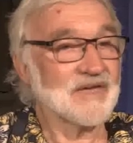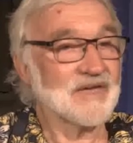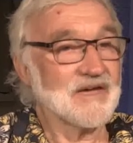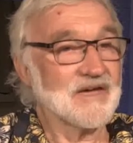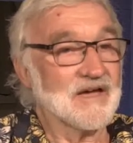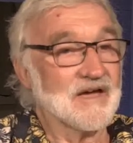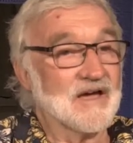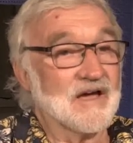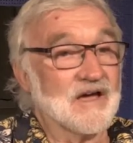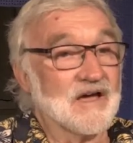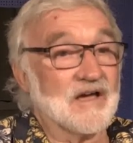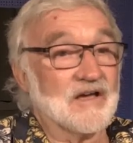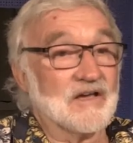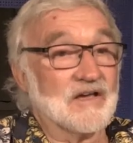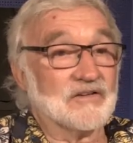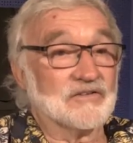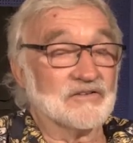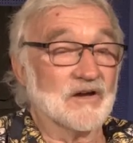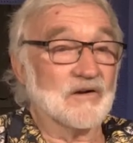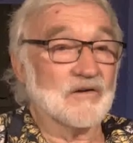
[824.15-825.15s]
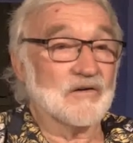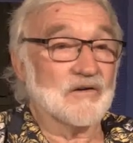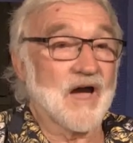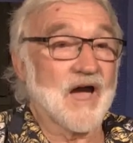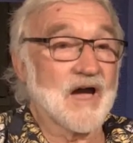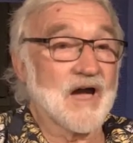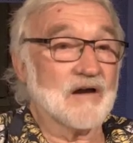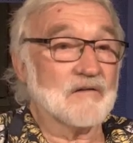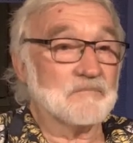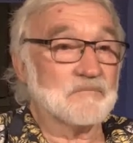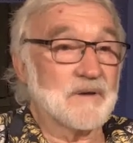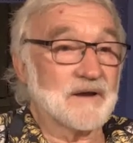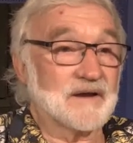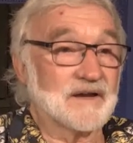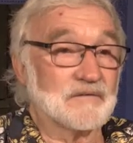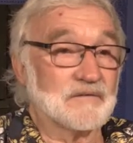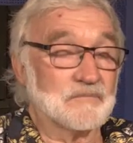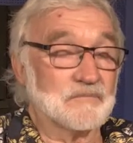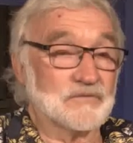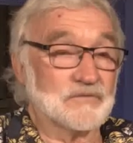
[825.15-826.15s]
Mm. So, ha-
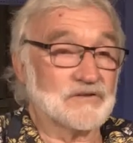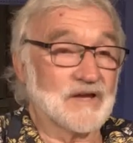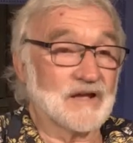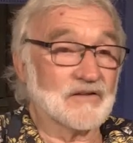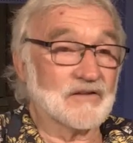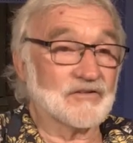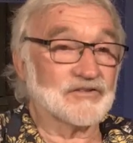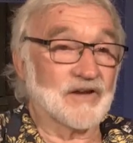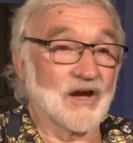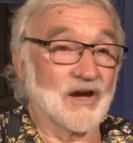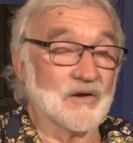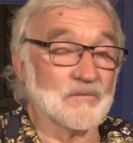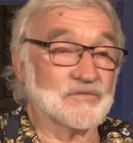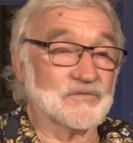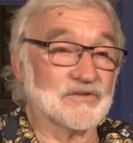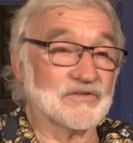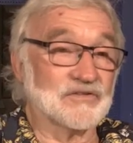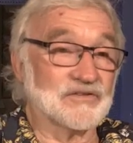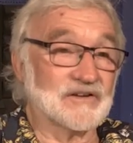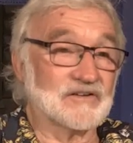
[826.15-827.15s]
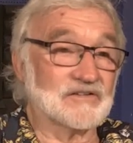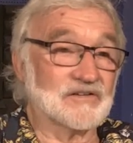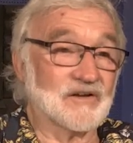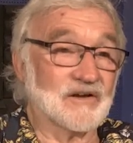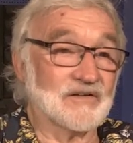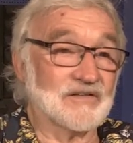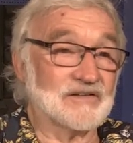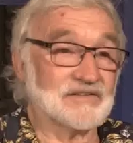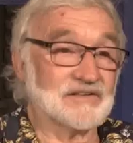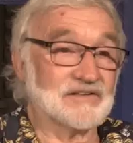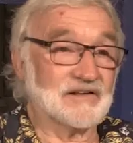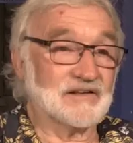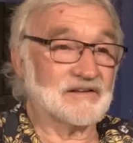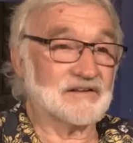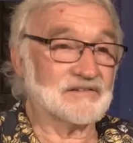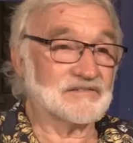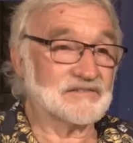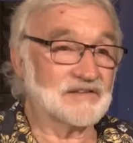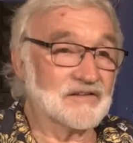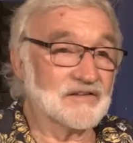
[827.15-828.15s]
Becky, telescopes and things like that.
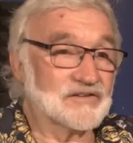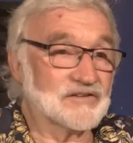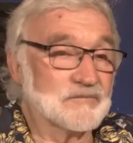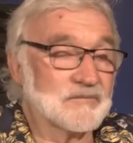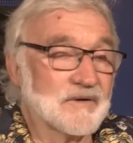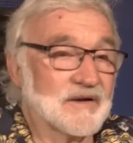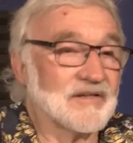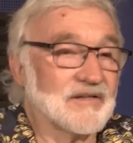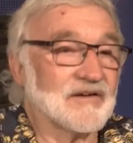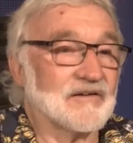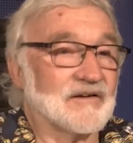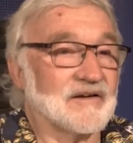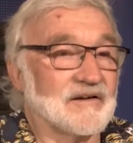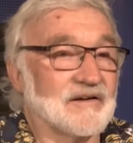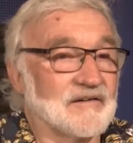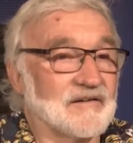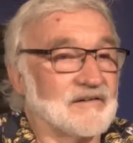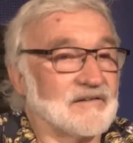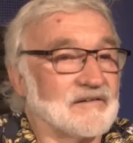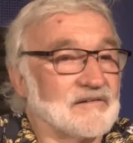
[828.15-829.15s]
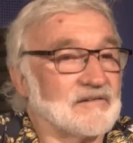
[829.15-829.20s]
Yes. Tell, tell us about that.